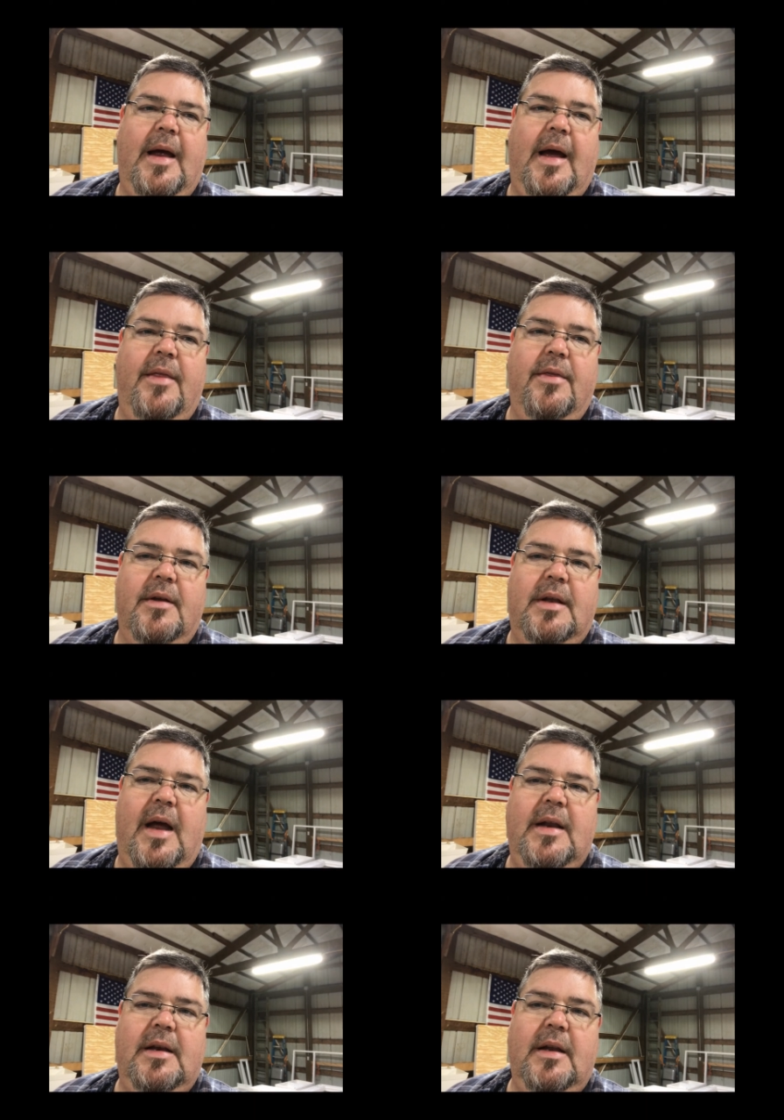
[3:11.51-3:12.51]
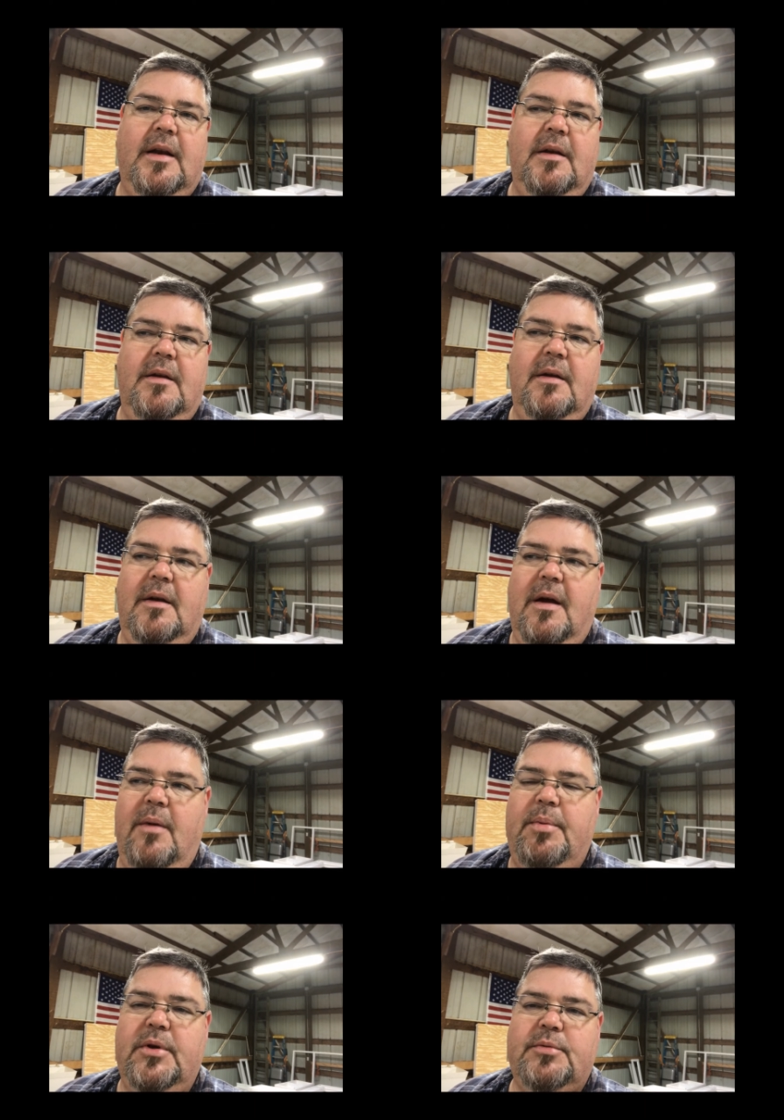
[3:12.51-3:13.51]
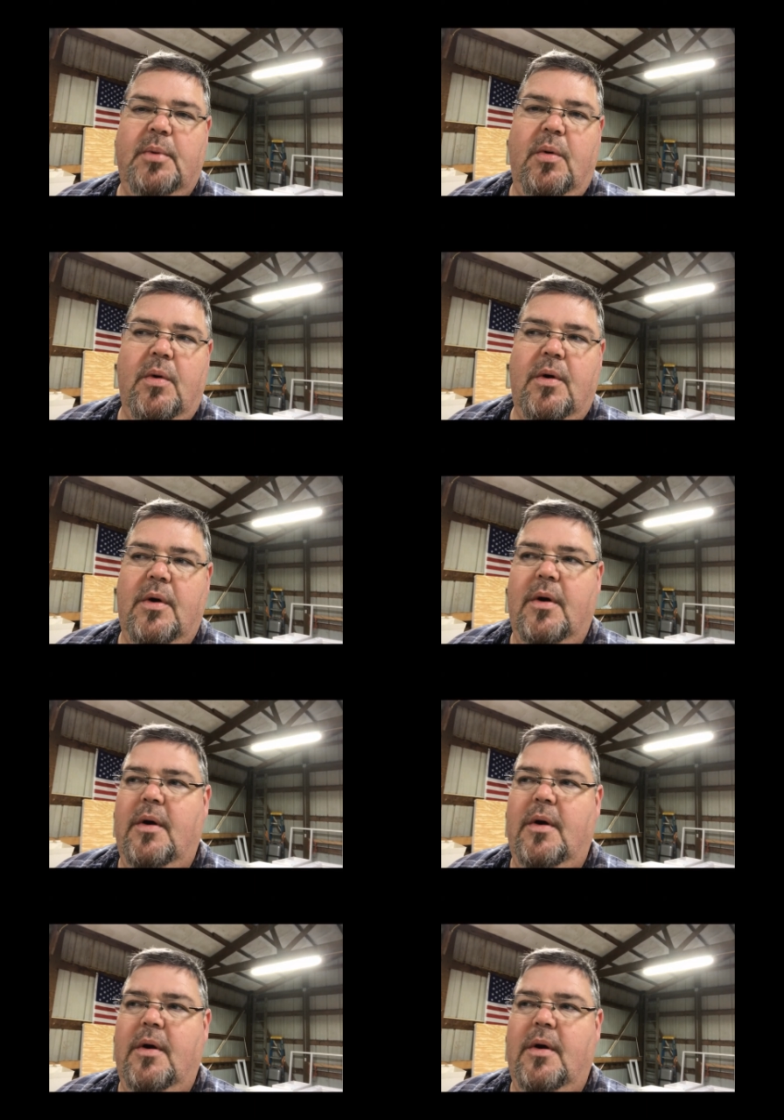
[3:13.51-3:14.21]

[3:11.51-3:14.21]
got the tiny little push mower